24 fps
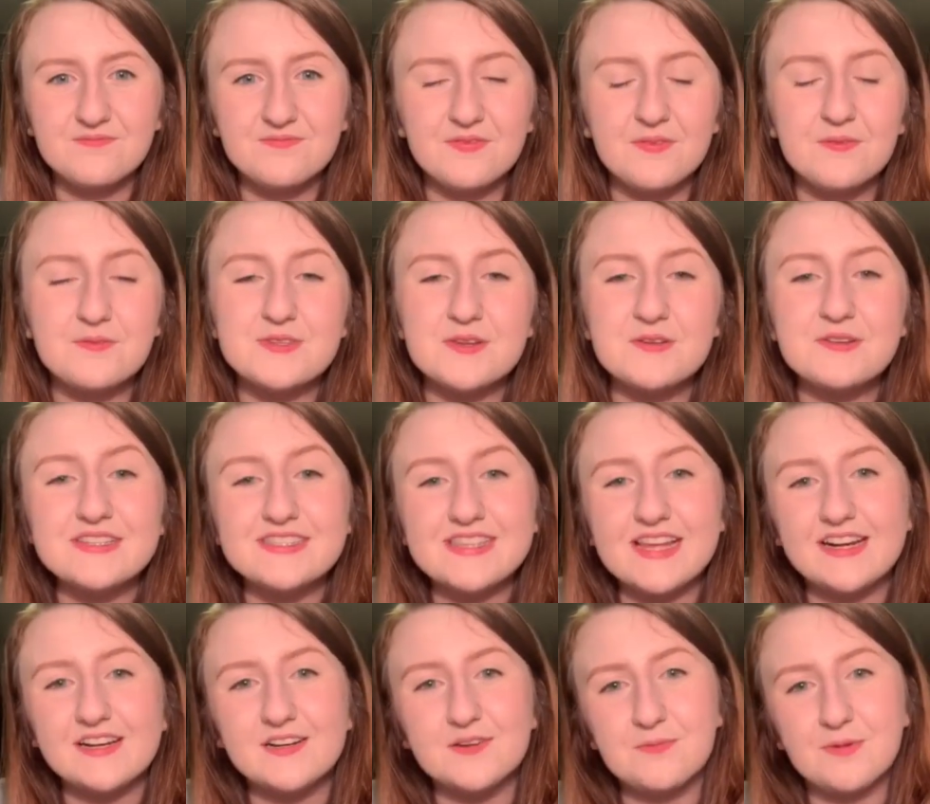I'm so
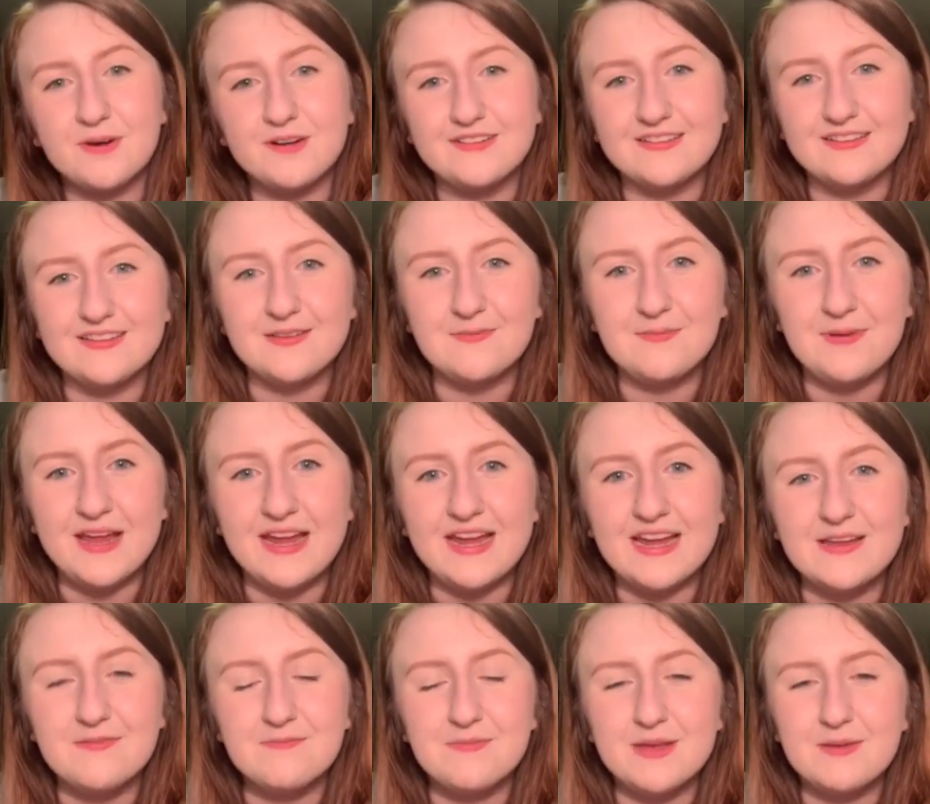excited to participate
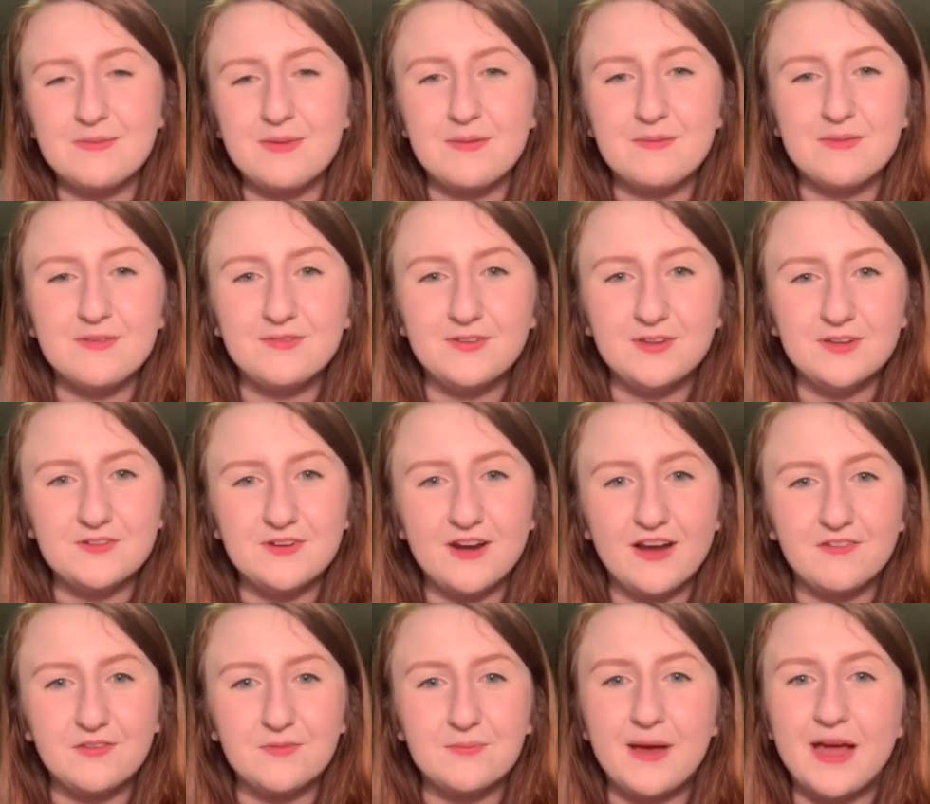in Beat Bama Food
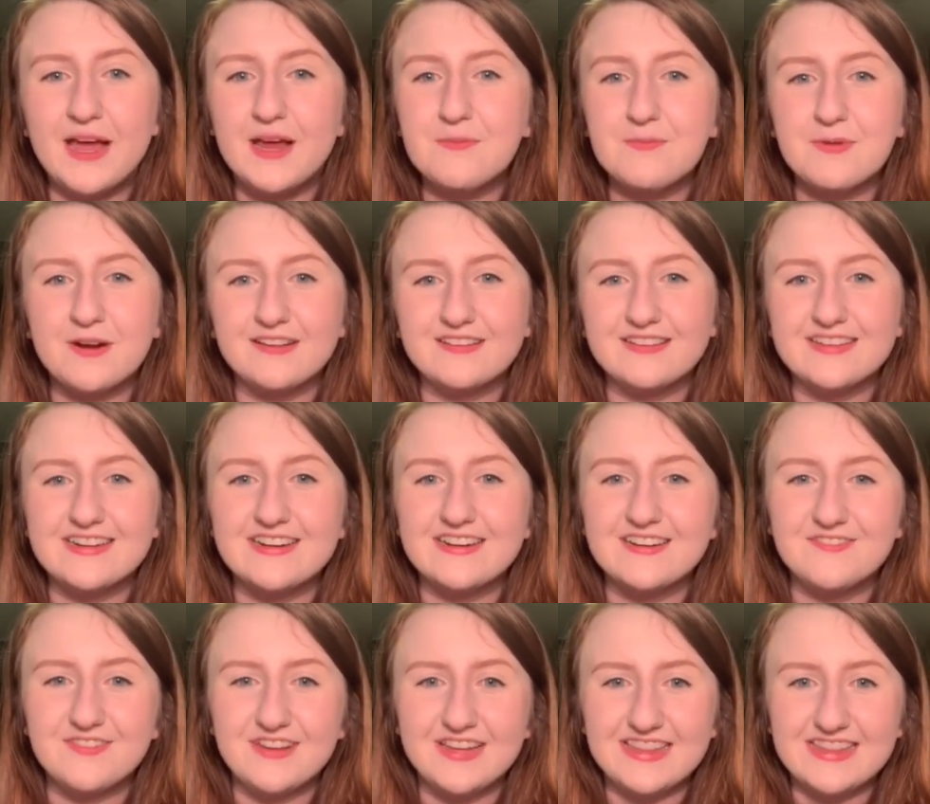Drive's Pie President
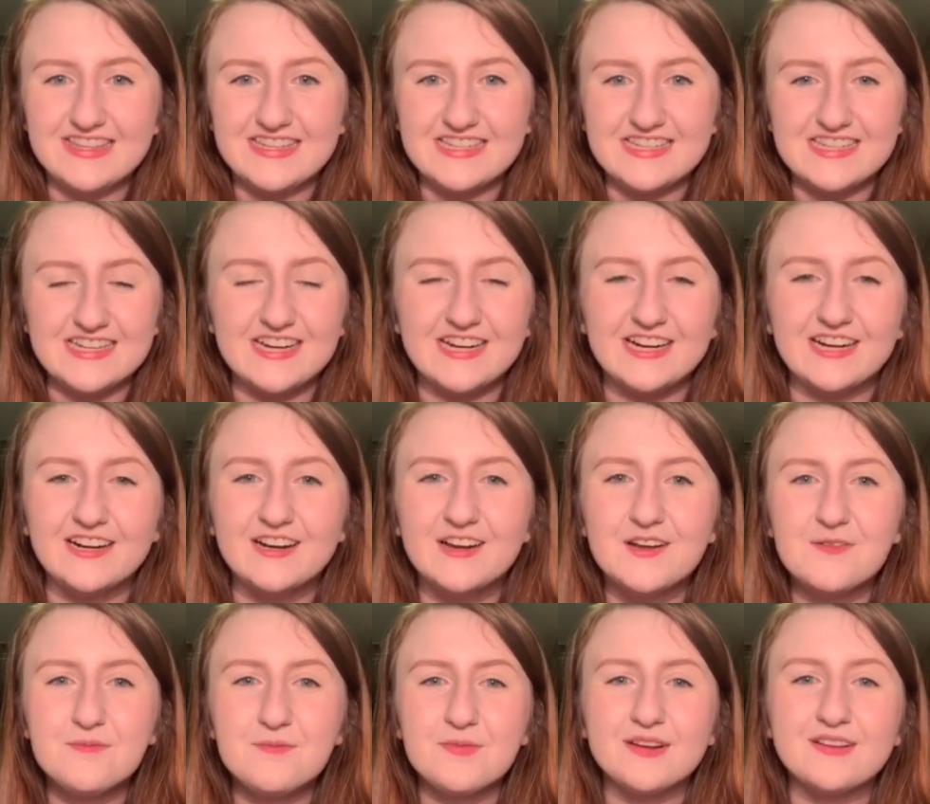event this year
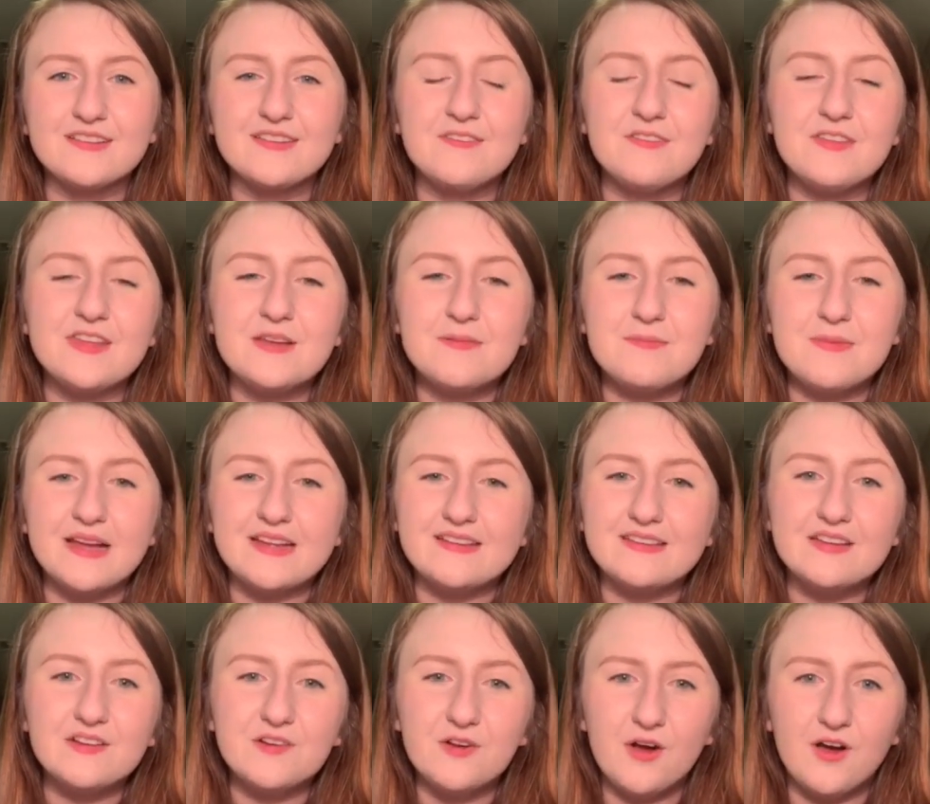because of the
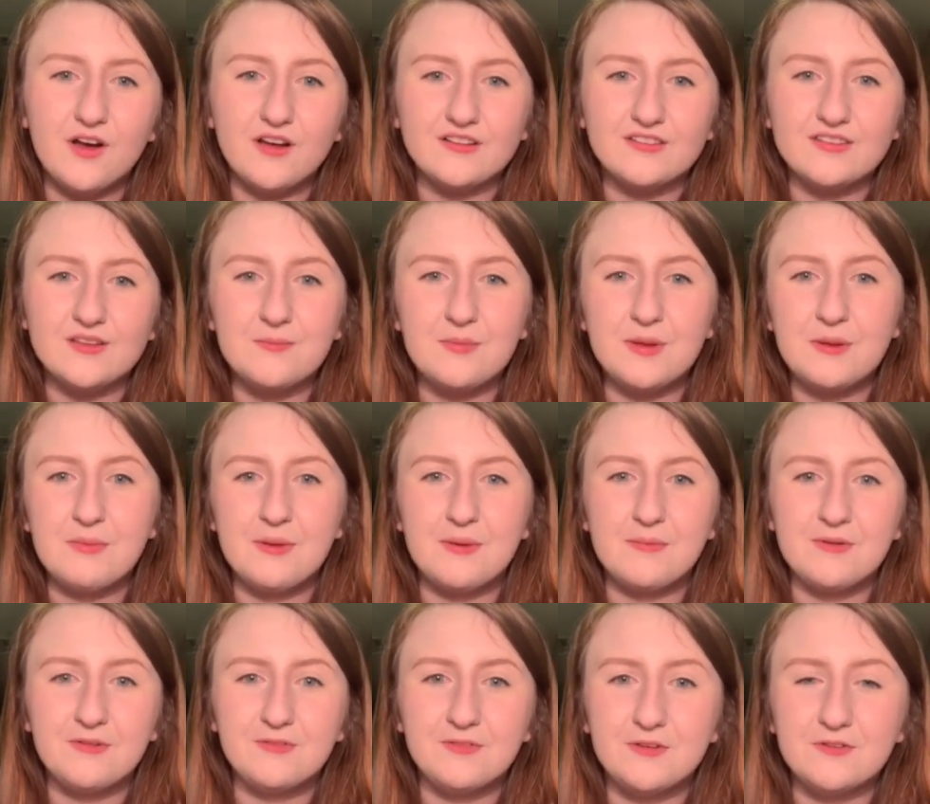amazing cause that Beat
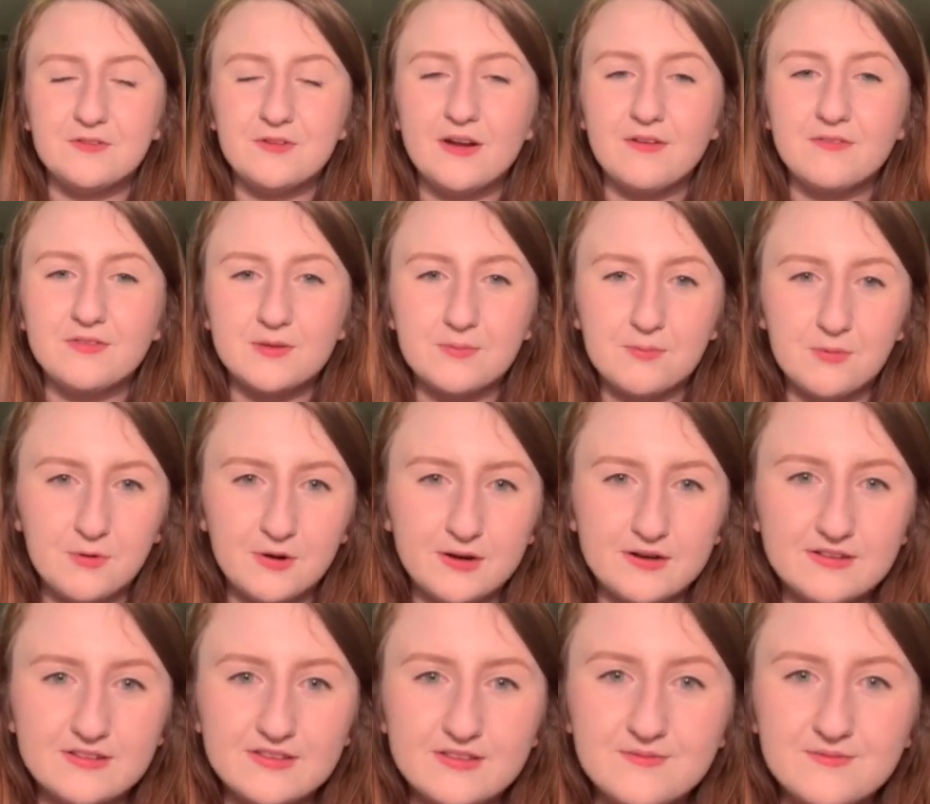Bama Food Drive supports.